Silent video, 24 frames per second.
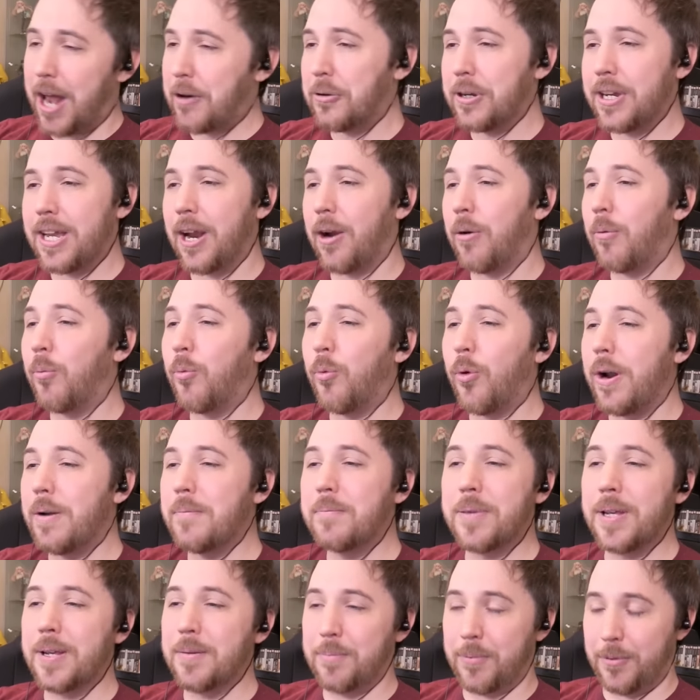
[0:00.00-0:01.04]
I don't care
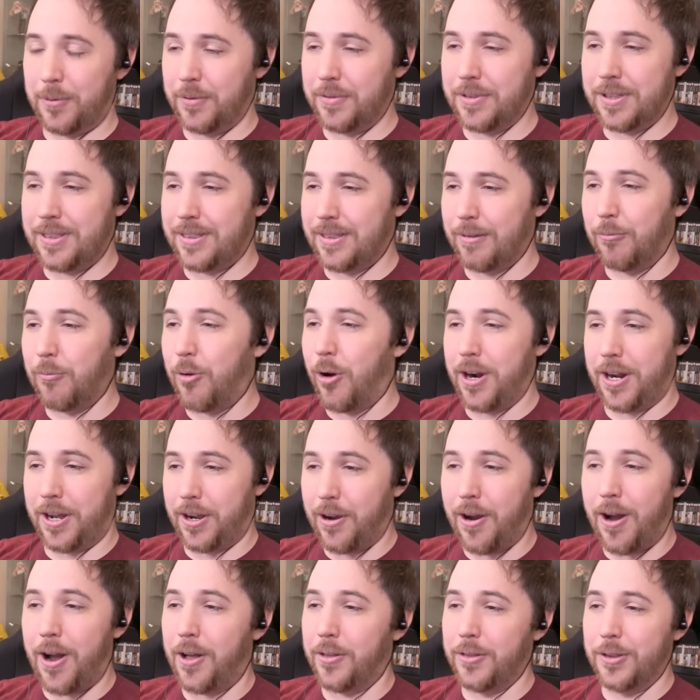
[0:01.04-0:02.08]
what people want to
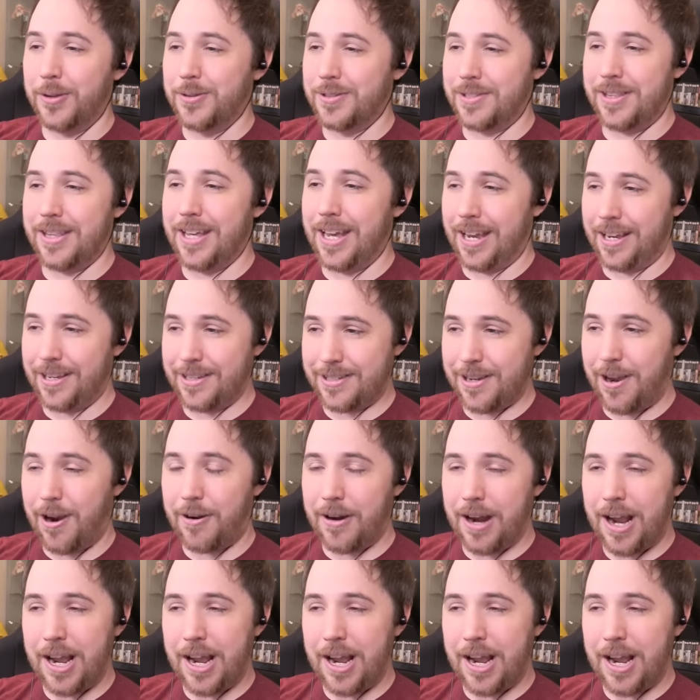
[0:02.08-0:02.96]
call those things, all